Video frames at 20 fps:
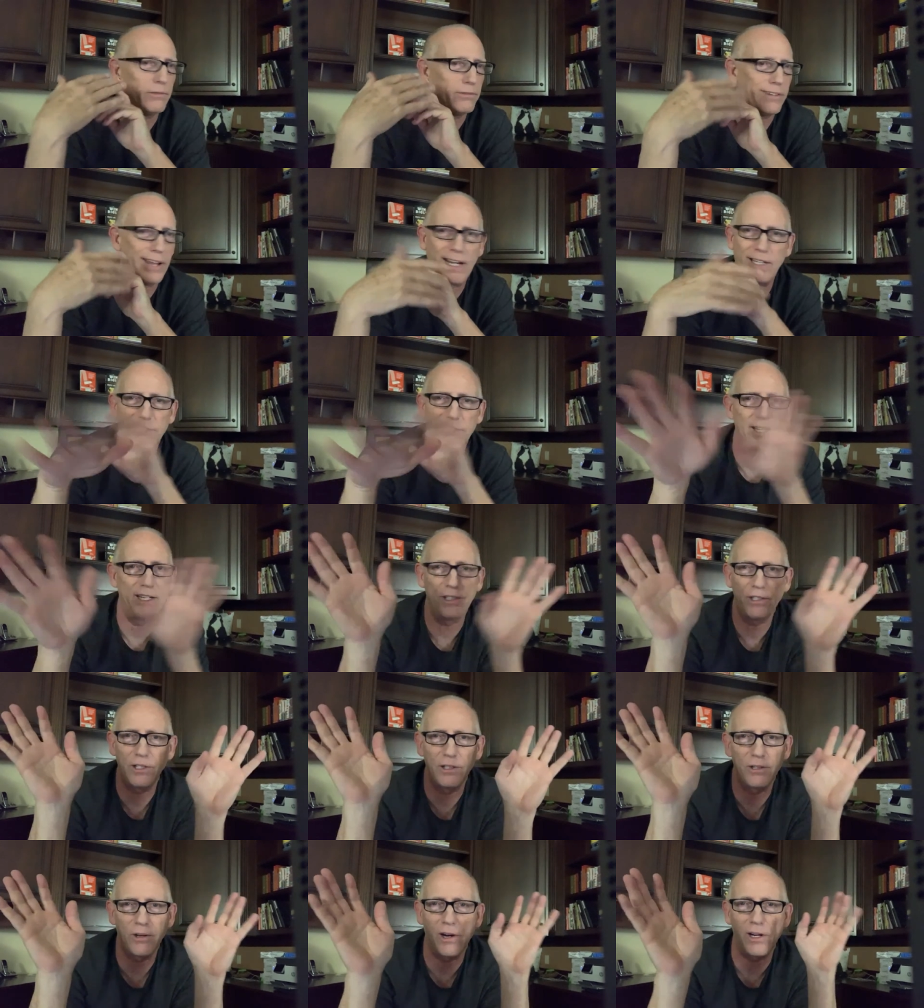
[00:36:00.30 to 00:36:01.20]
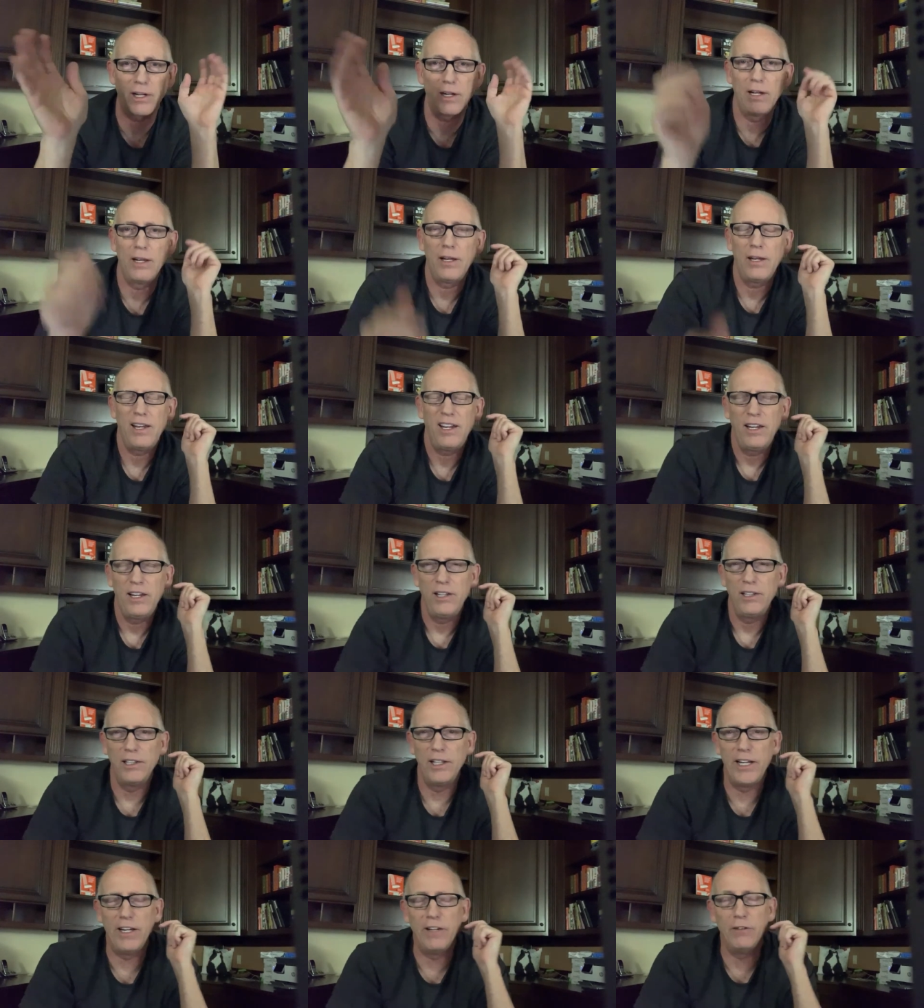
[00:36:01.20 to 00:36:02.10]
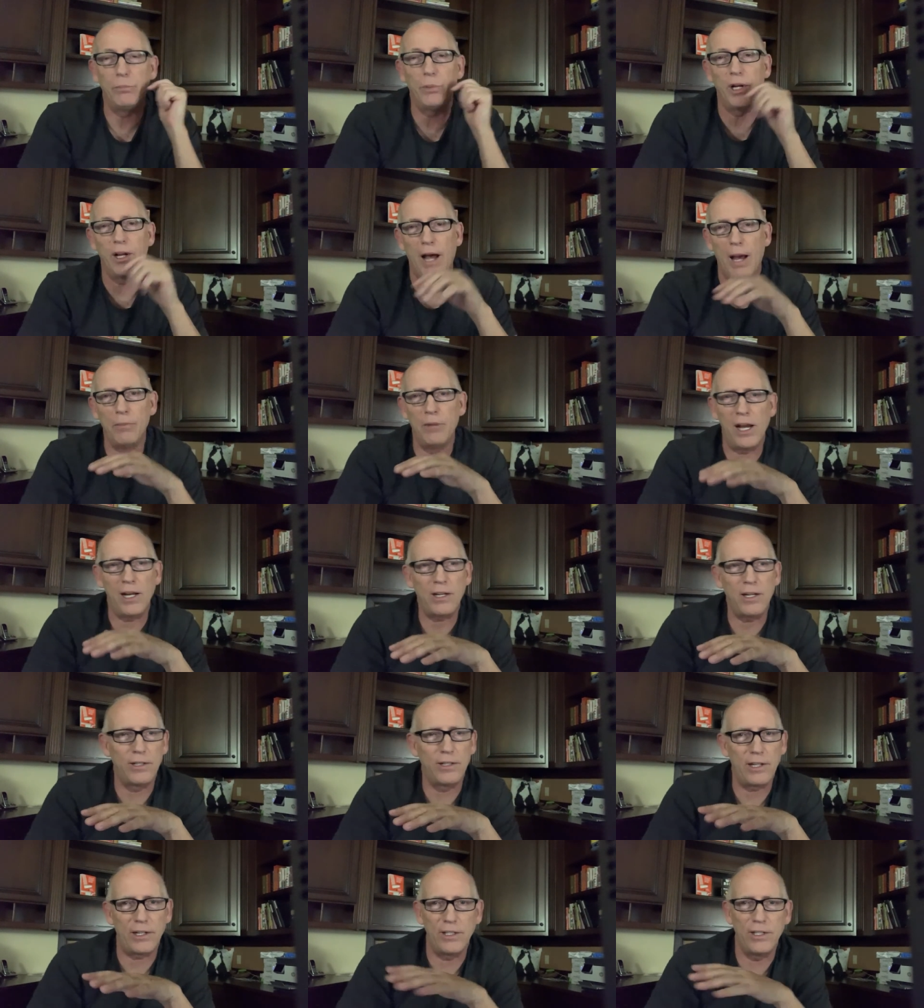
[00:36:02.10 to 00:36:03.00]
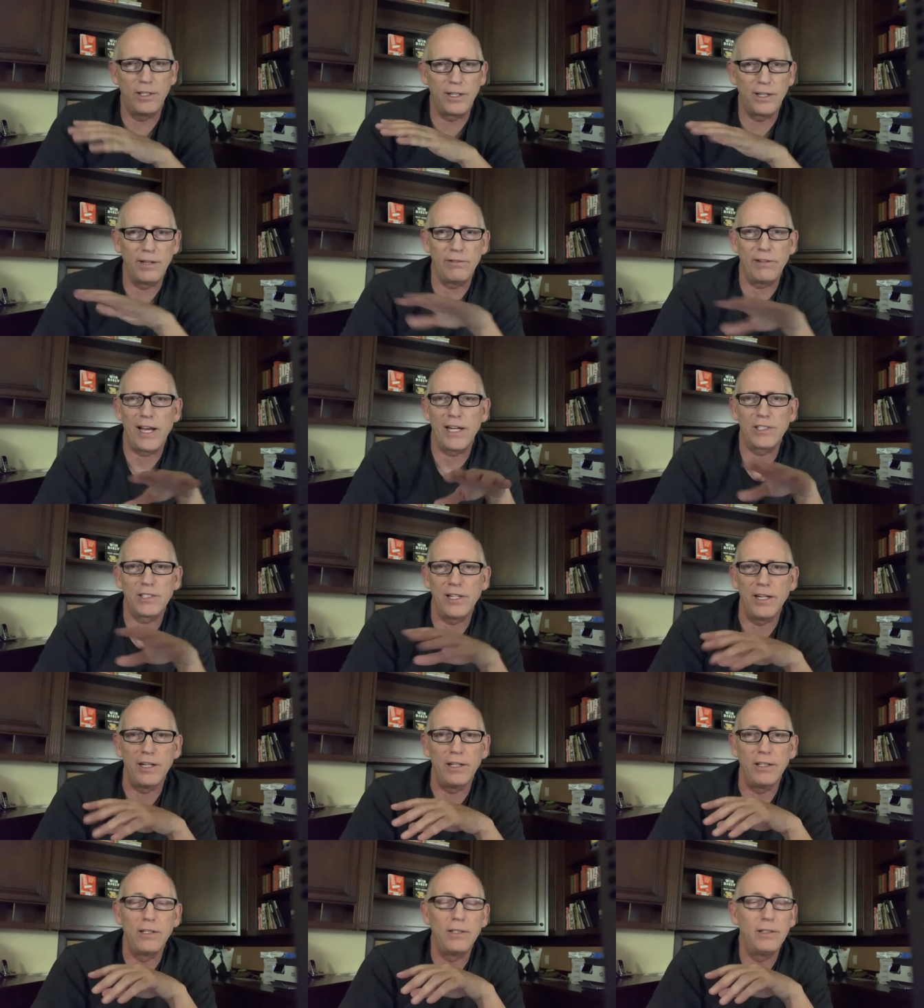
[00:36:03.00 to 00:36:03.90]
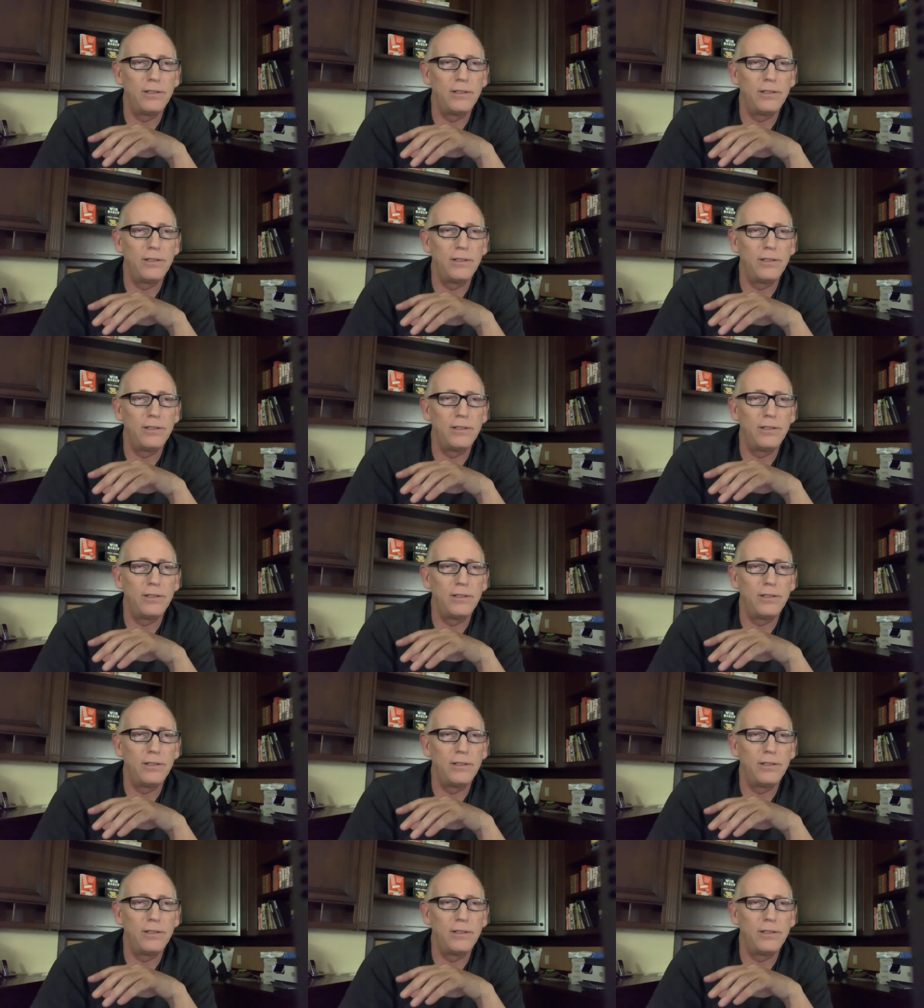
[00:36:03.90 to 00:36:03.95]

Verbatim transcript: vaccination talk, leave. But I'm not going to tell you to get vaccinated.